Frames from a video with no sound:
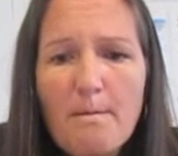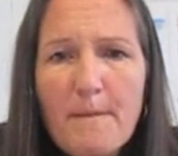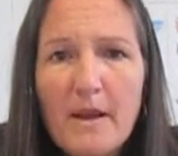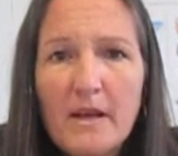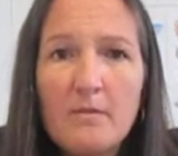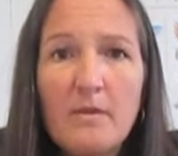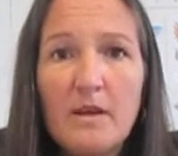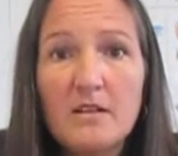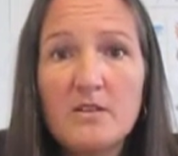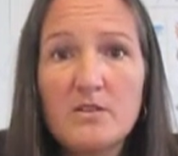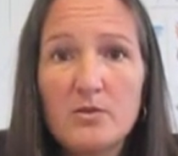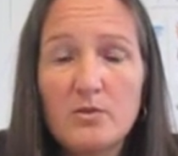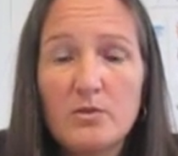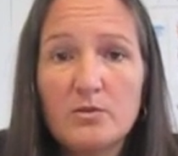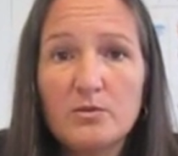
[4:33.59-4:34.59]
Many
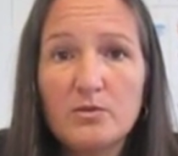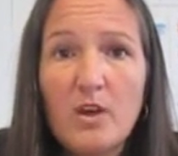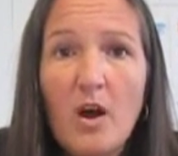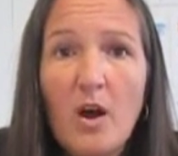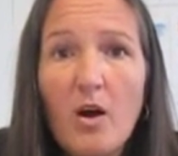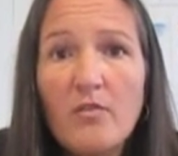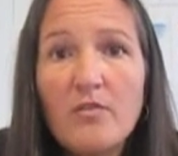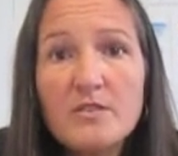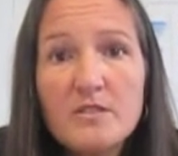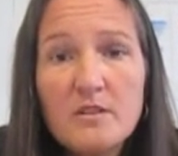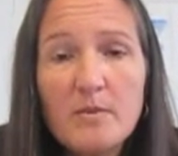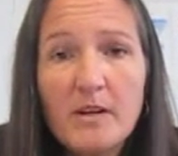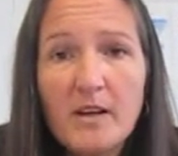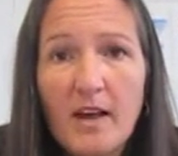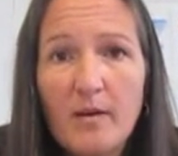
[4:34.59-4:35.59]
schools offer
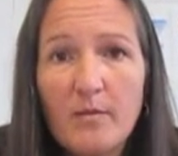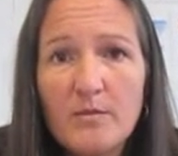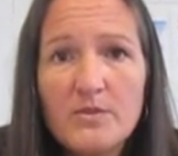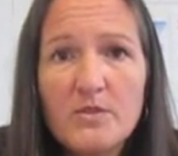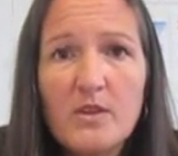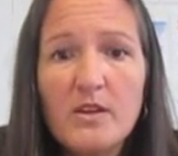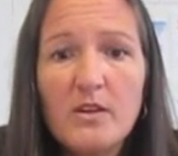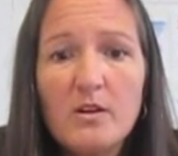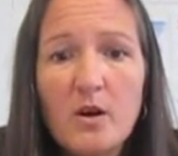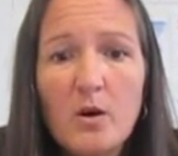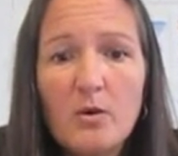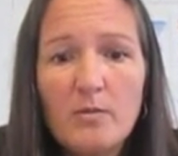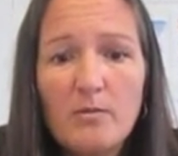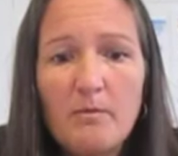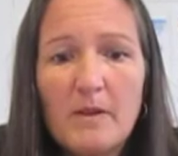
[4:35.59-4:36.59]
summer camps so they can
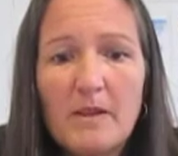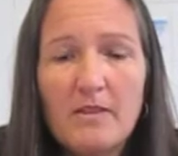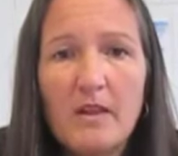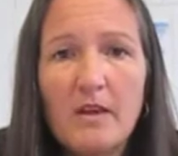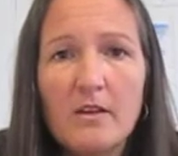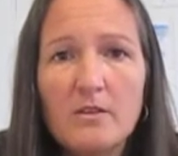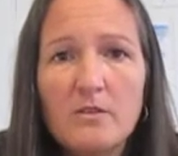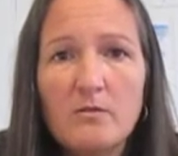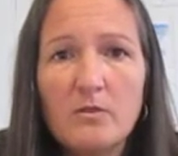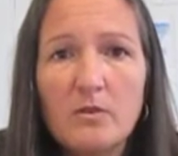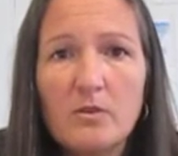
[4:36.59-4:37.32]
go and meet their